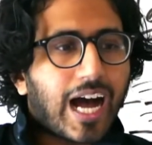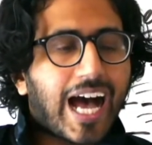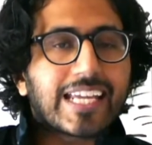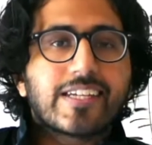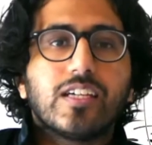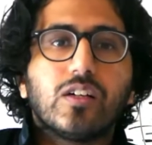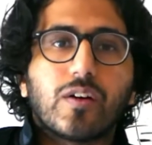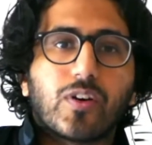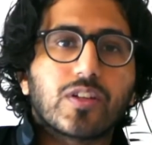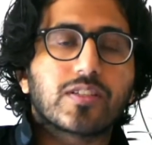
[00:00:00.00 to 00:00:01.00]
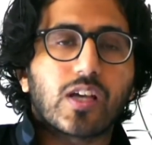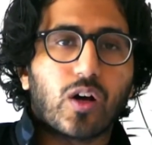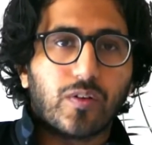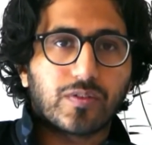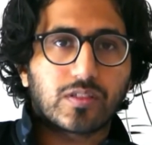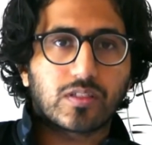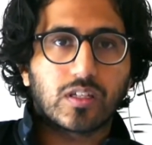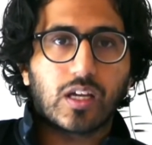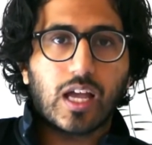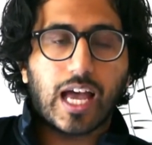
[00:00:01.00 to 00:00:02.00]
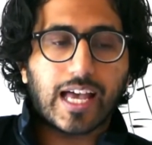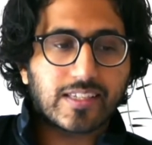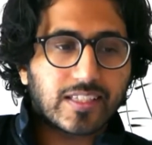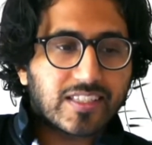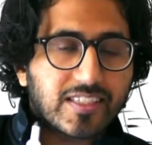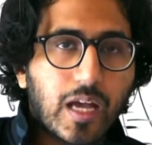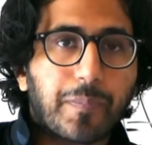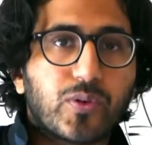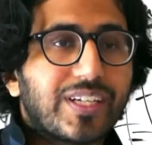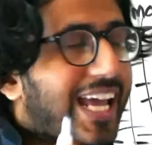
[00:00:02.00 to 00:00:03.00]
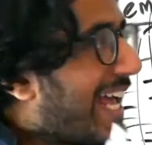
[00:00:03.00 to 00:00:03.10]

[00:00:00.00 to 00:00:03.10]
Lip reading: idea of ourselves as a separate